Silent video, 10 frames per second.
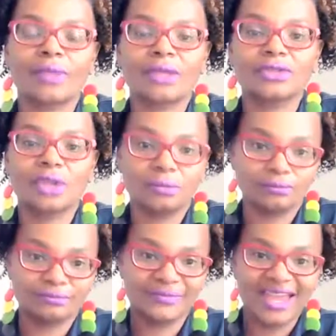So I
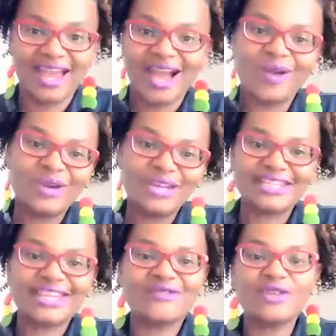wanted
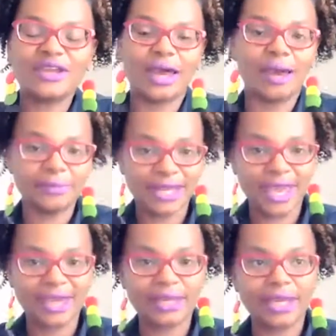to give you an
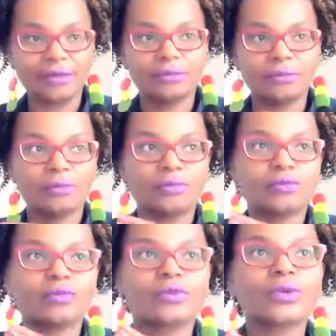update and
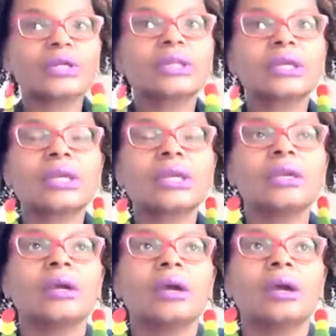really
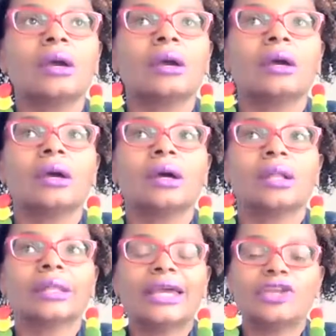
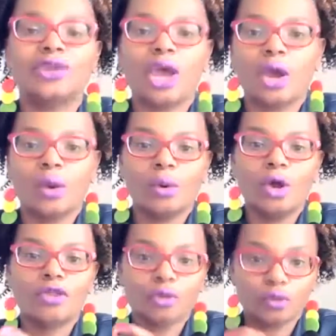let you know
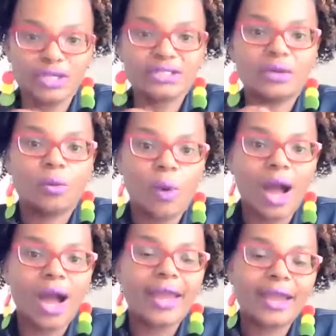the reason
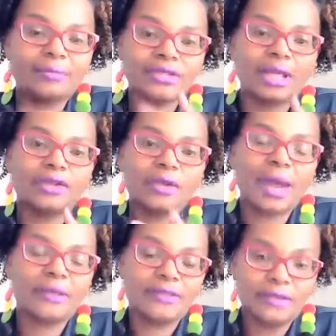why I'm telling you
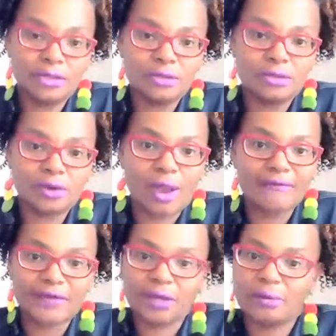about the new
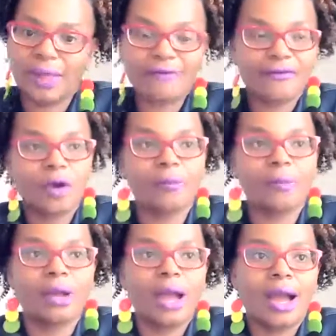crowdfunding
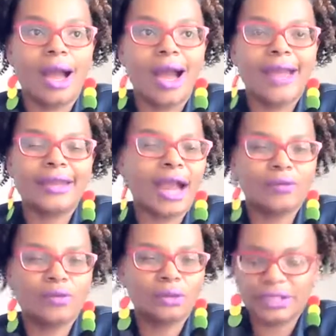platform. I
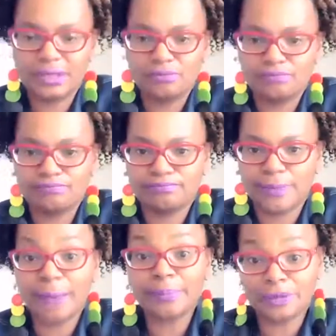really,
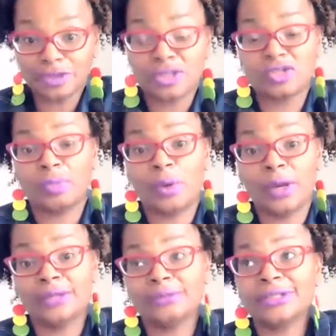up until this
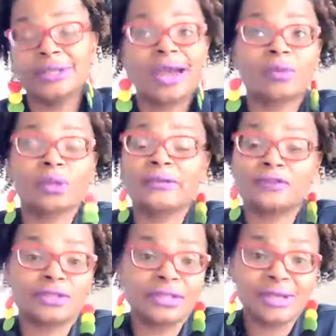point, did not really
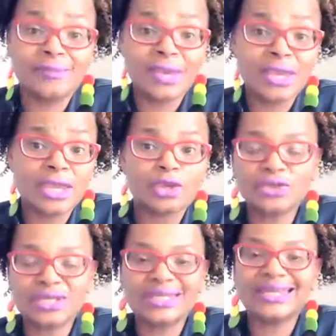foresee me
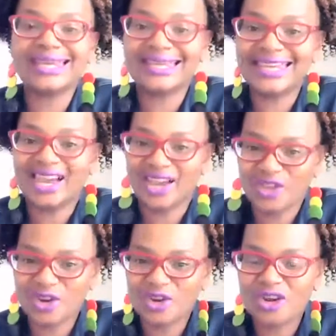using any
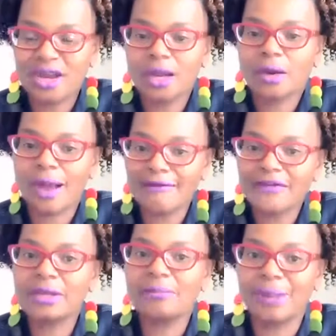other
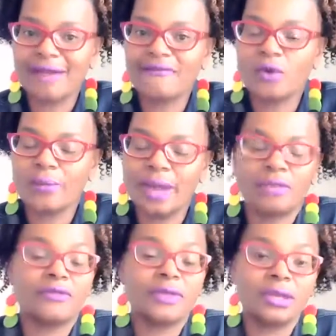crowdfunding platform
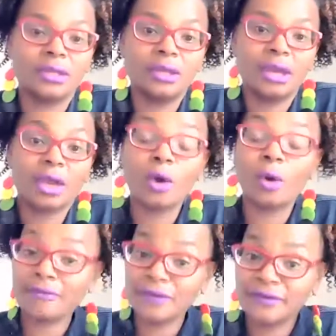other than
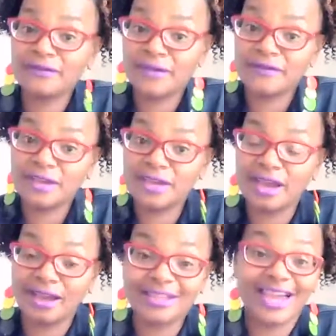Co-op 50/50,
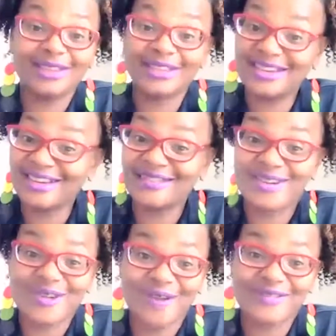because I love
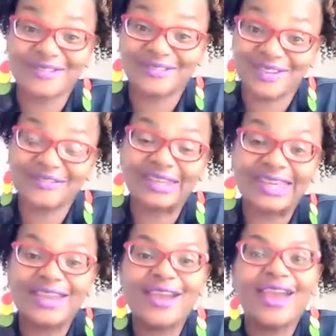Co-op
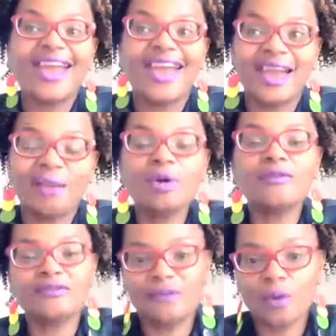50/50. And
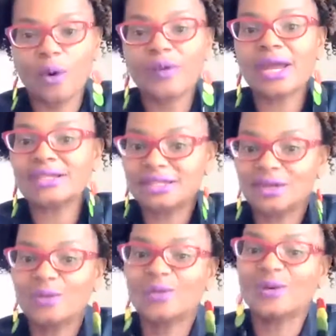moving forward, I
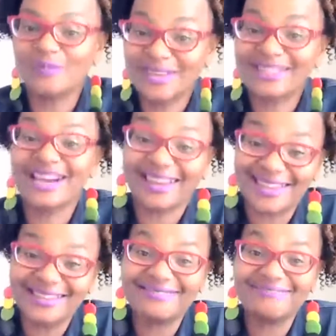still will be
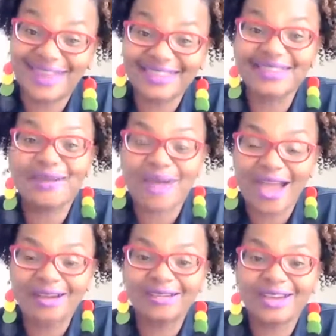talking mainly
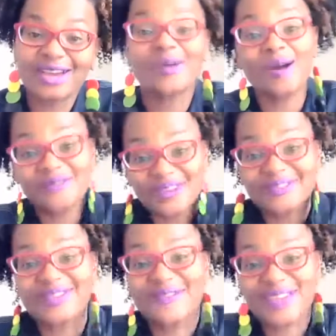about Co-op
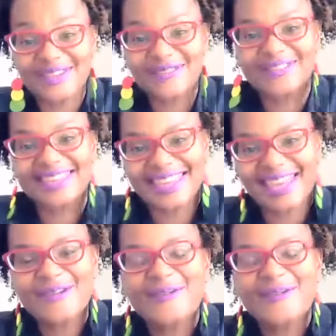50/50